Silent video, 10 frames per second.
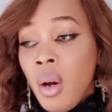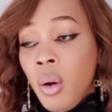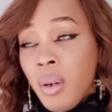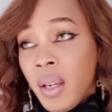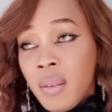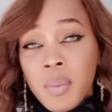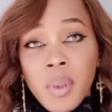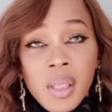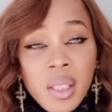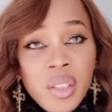or give this
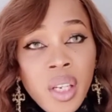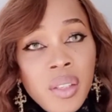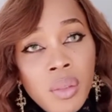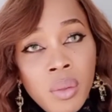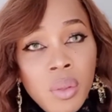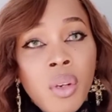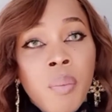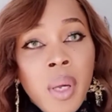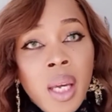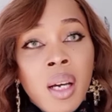person a chance to do your
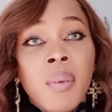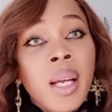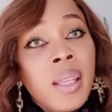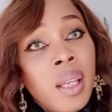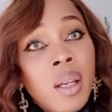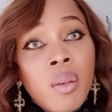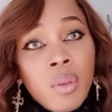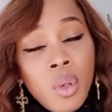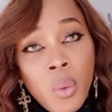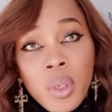makeup, like they
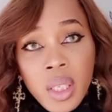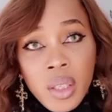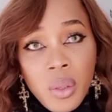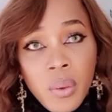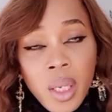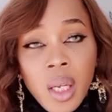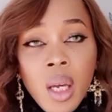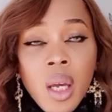know what they're doing,